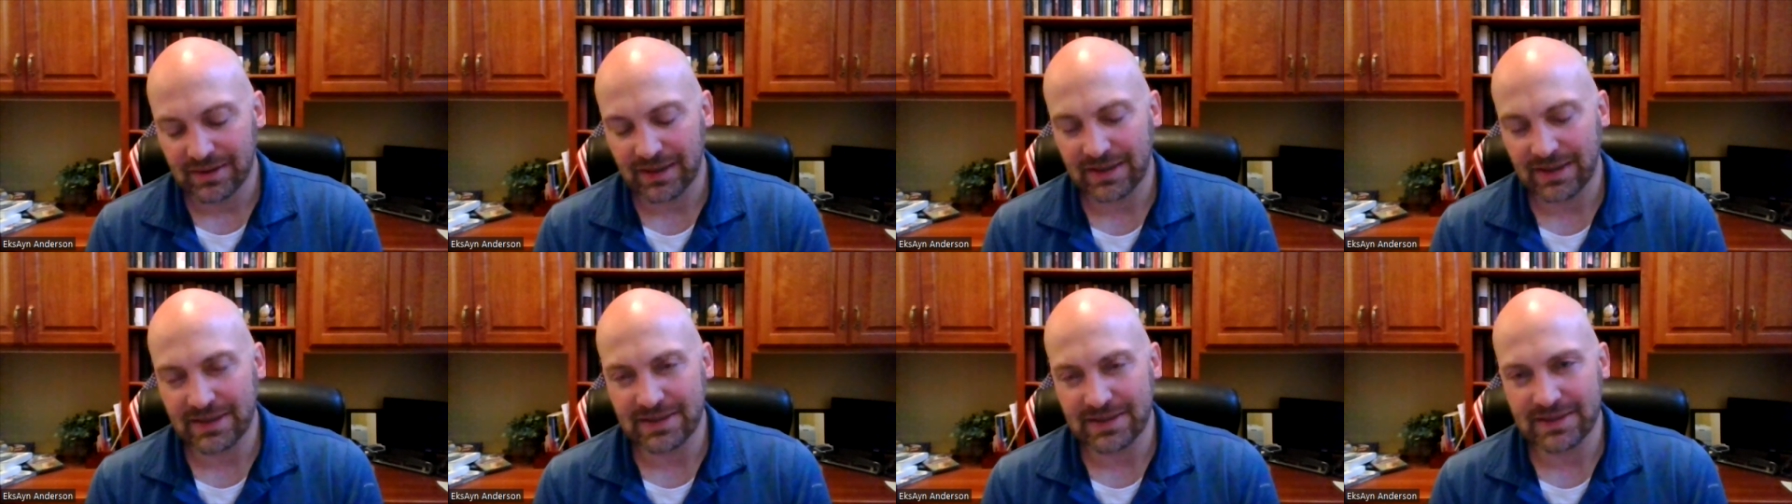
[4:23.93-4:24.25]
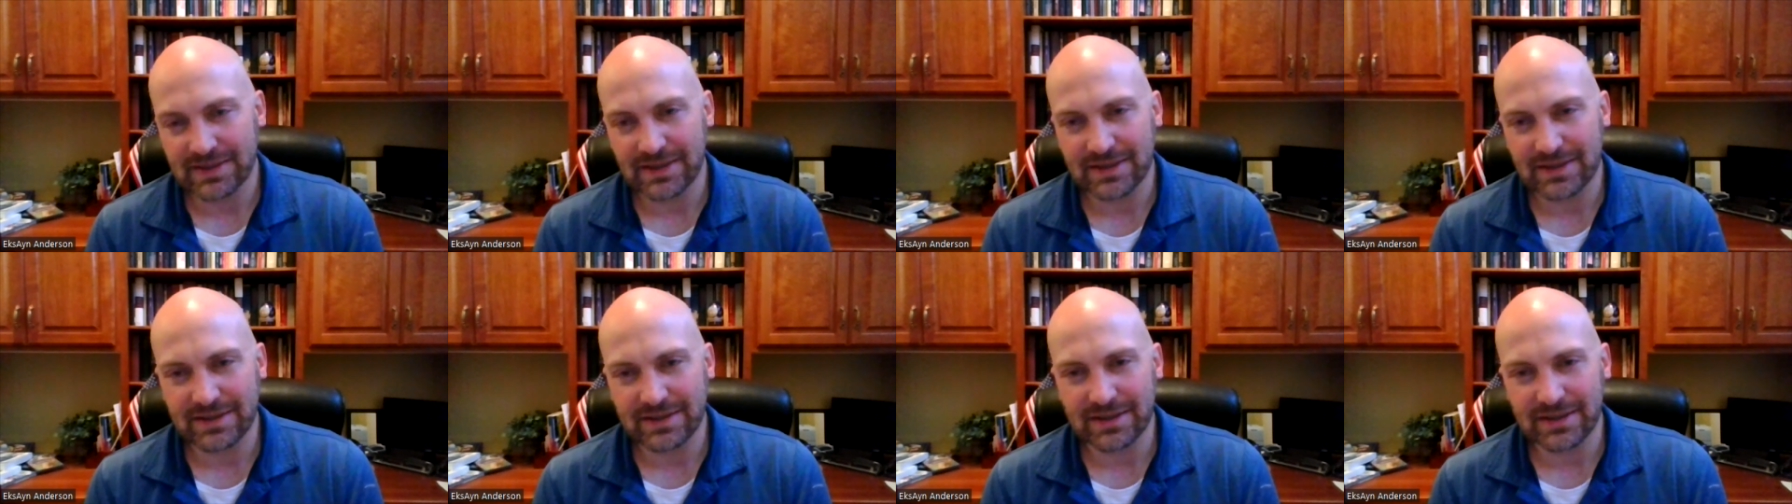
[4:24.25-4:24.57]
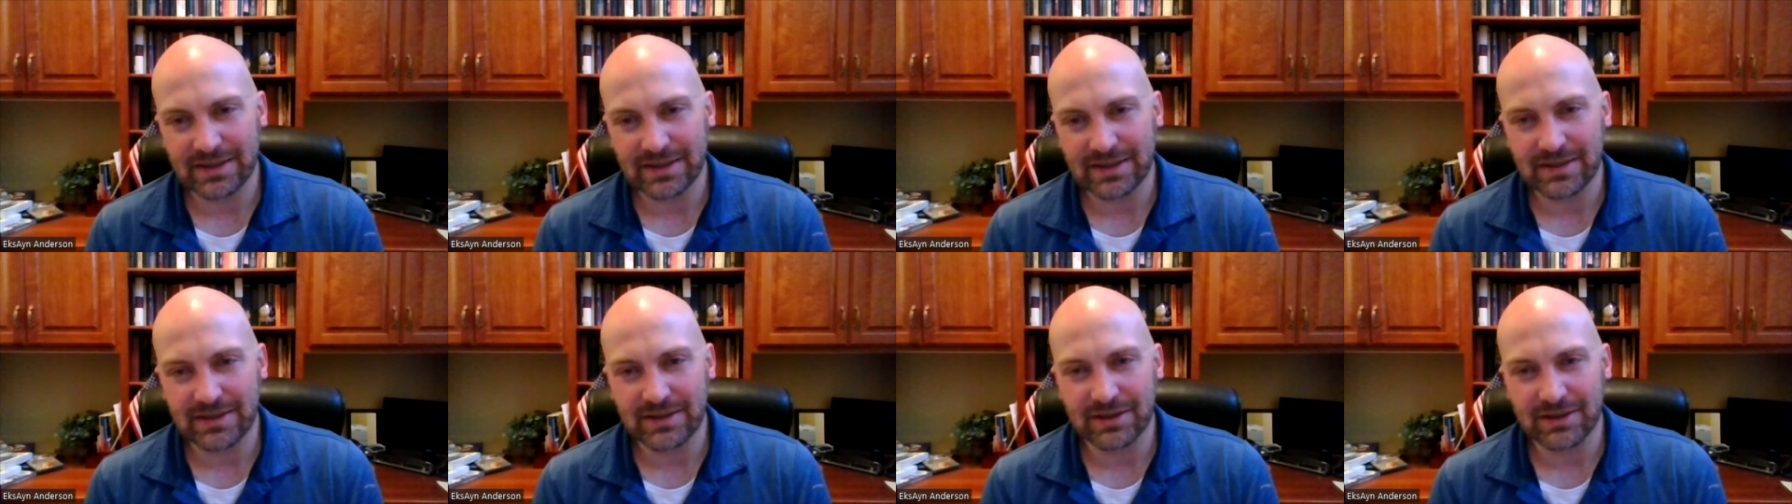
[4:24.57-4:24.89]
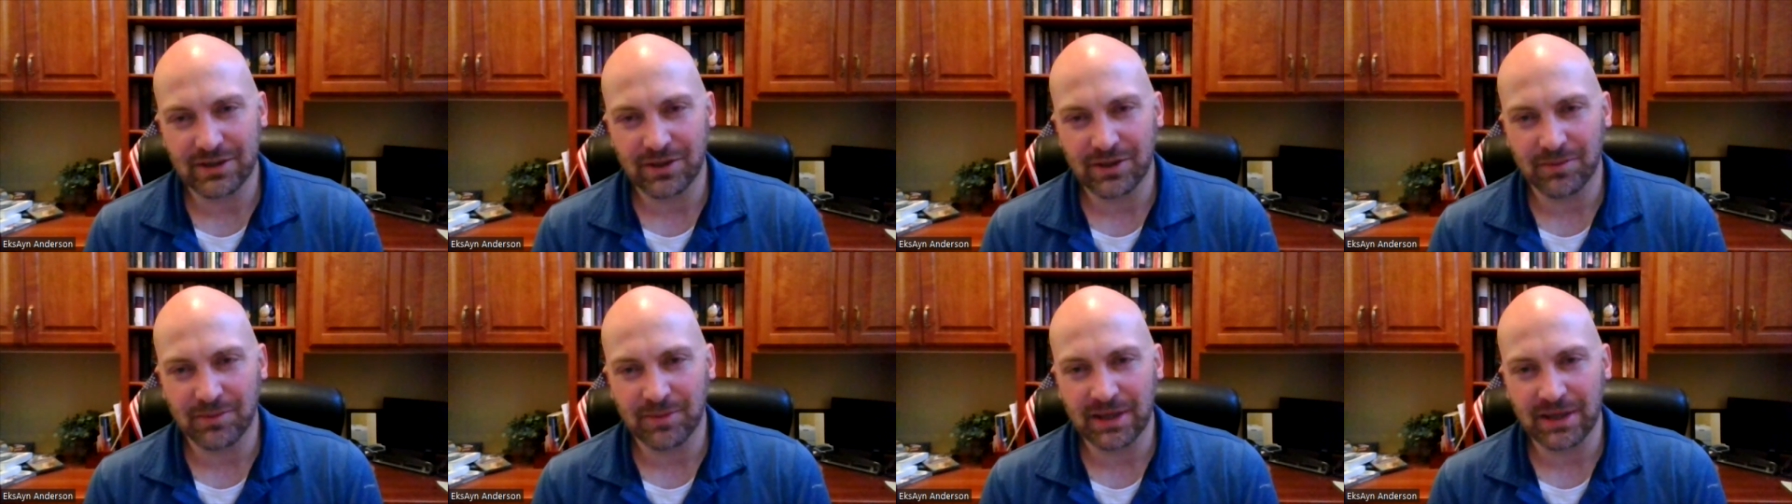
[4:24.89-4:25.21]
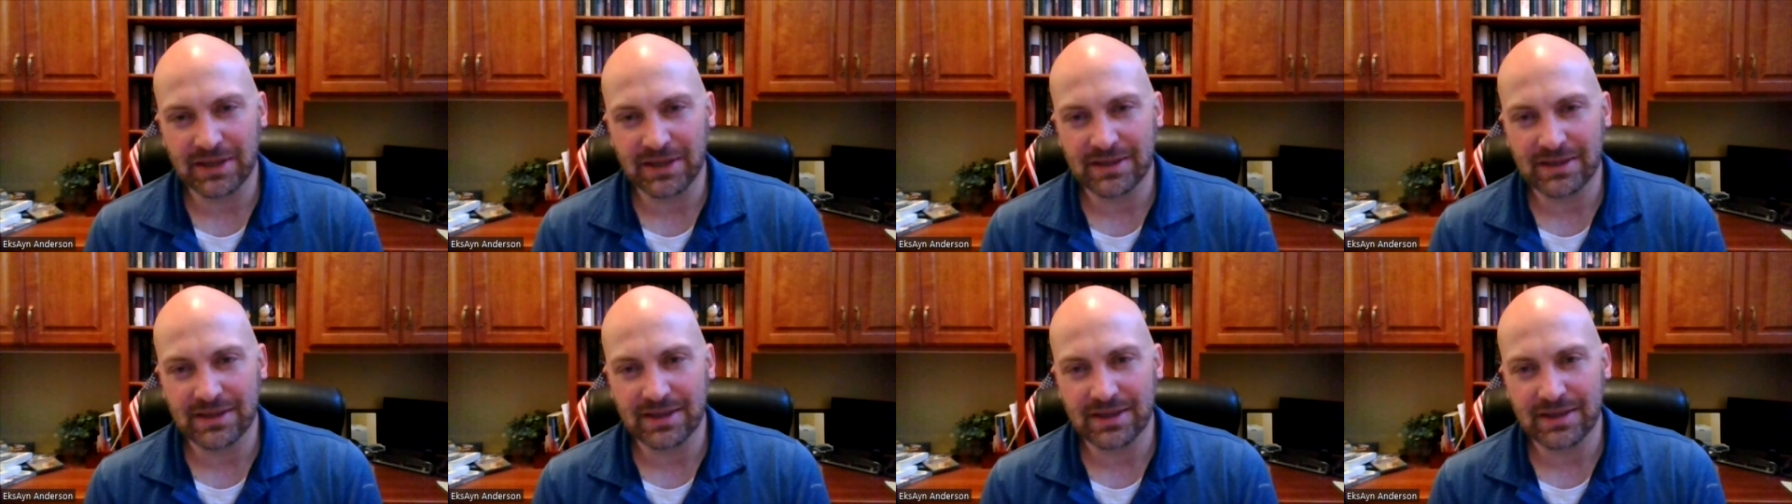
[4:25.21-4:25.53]
He says things that don't
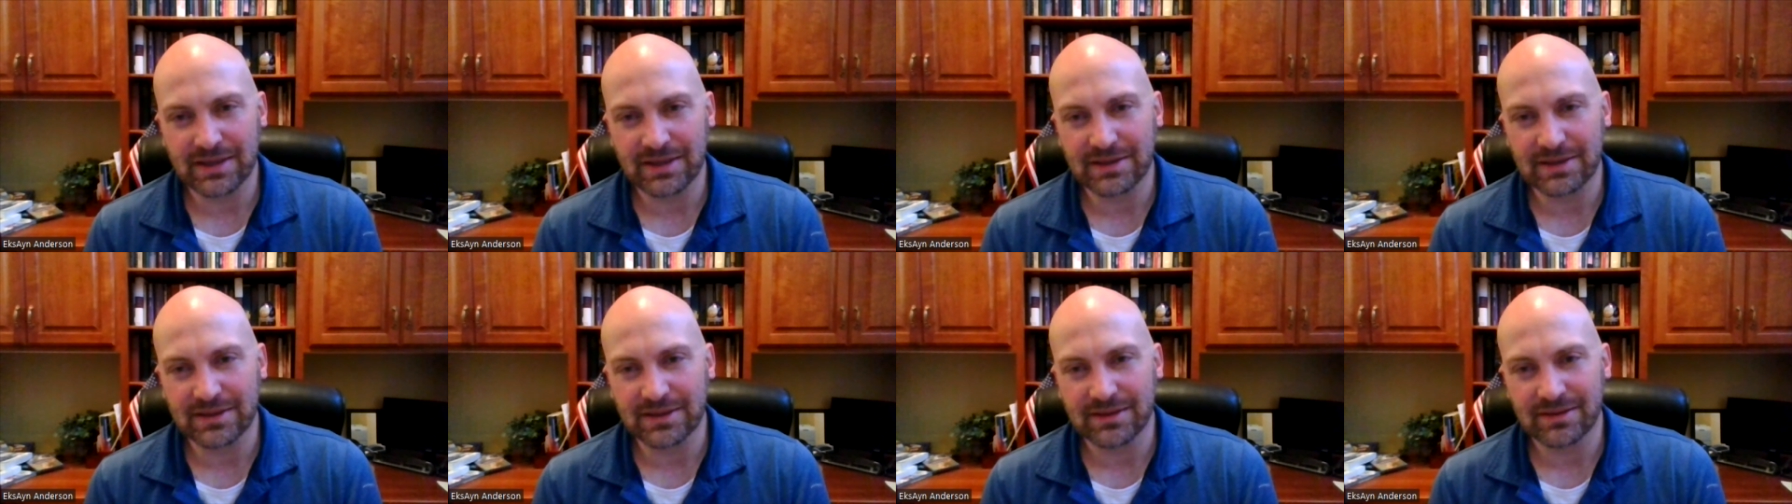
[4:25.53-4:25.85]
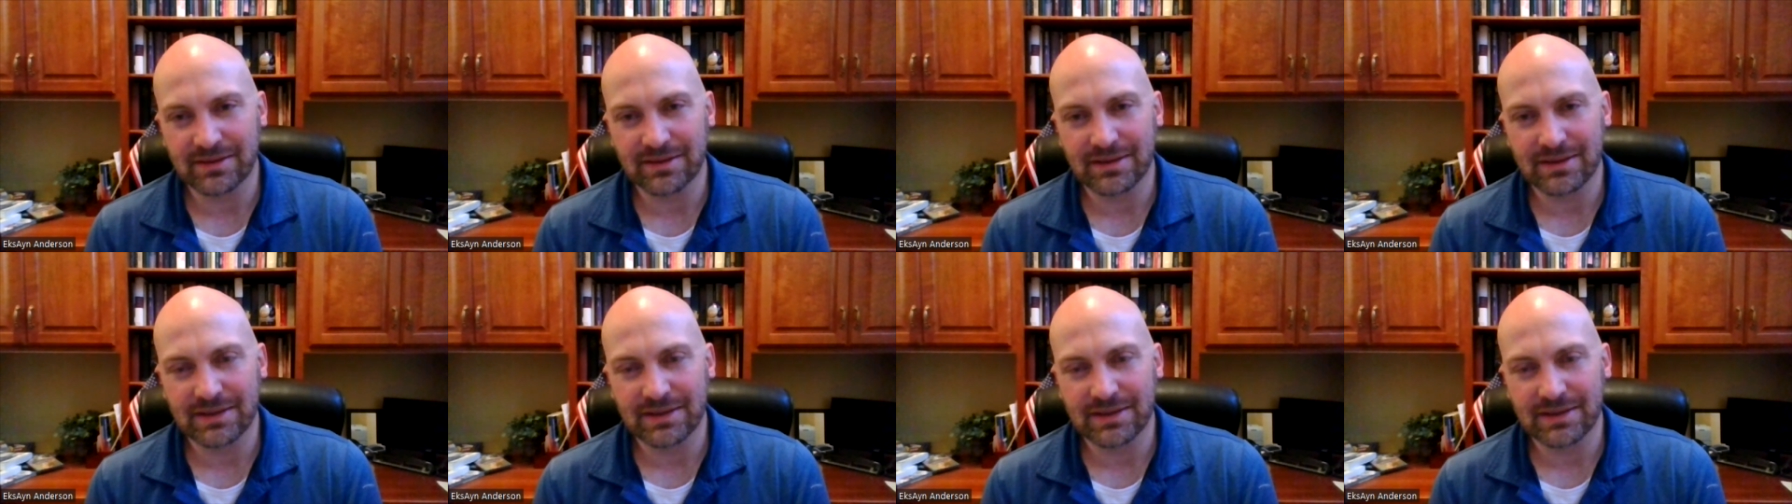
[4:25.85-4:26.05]
make sense.